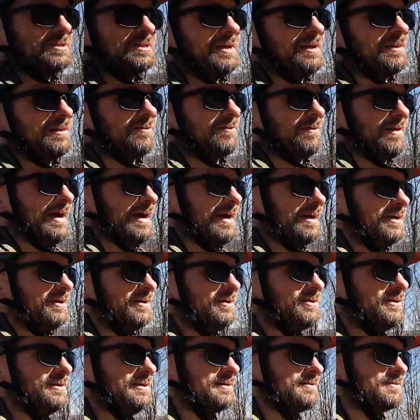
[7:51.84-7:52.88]
fishing on the
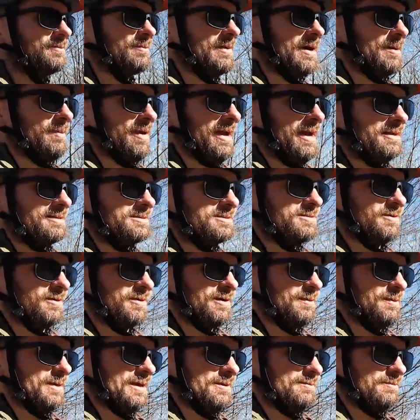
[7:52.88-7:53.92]
Rio, my bass
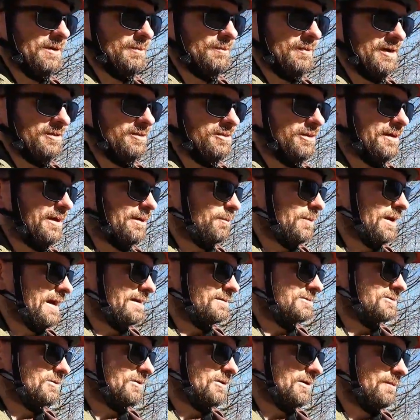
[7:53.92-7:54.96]
tournament, my month-long
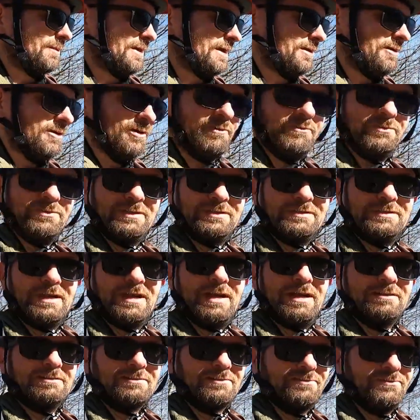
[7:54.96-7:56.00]
bass tournament, hopefully
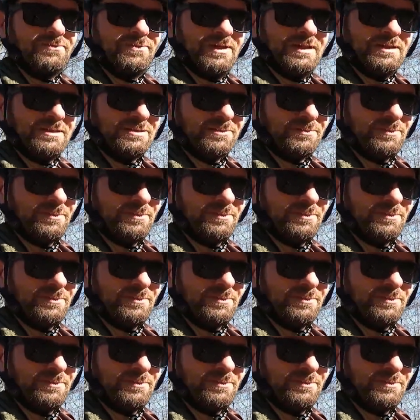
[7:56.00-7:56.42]
dig out some fish.